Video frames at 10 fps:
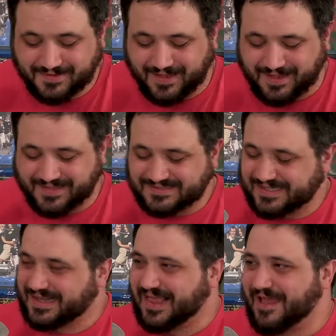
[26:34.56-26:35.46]
yeah. He's
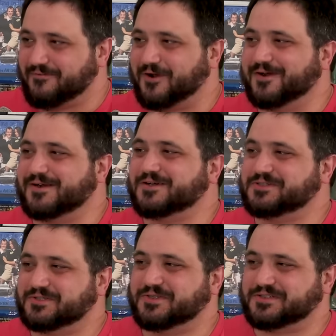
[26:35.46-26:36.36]
going to have her
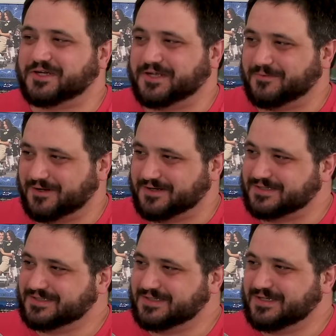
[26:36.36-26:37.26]
do the dirty
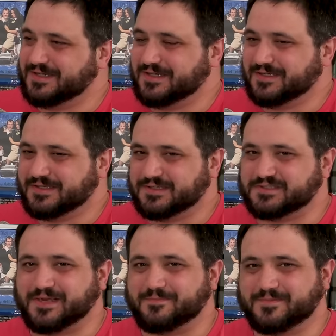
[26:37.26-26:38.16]
work.
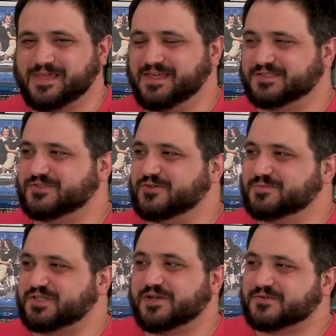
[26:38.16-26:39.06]
Because he
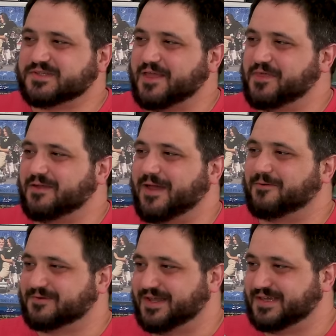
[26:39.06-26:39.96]
assumes she knows nothing
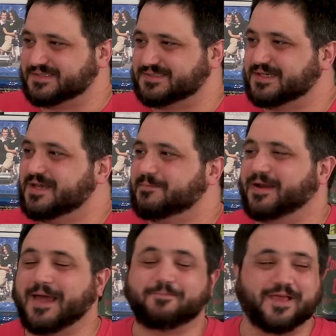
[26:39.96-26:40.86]
about rings.
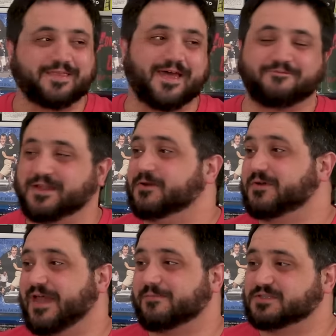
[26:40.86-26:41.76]
But I played that video
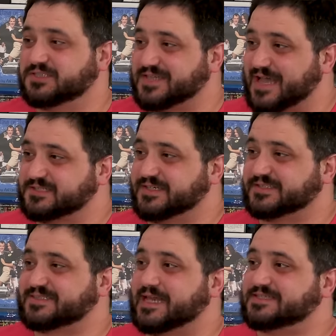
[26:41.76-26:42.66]
game where she's actually
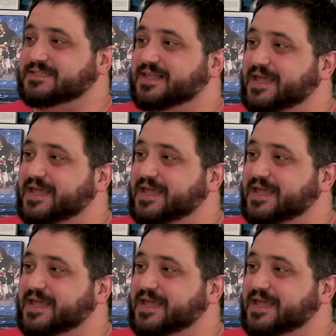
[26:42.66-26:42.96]
a sexy